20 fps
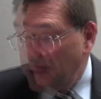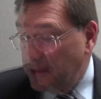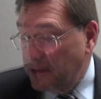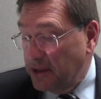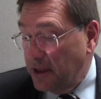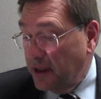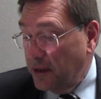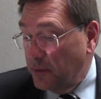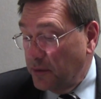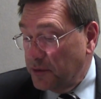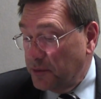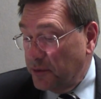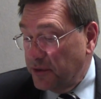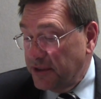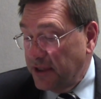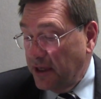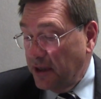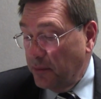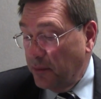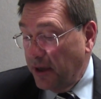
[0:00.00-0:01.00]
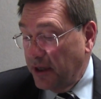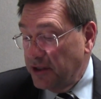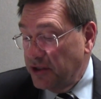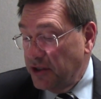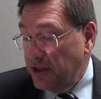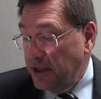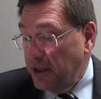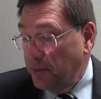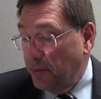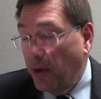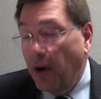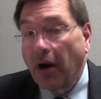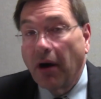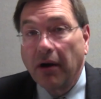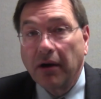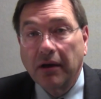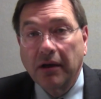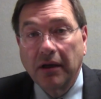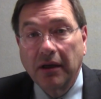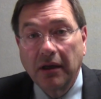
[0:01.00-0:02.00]
The study was presented by Jeanie
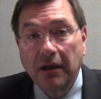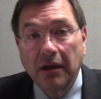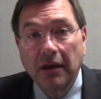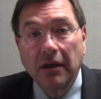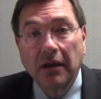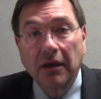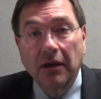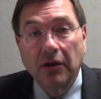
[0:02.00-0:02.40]
Park,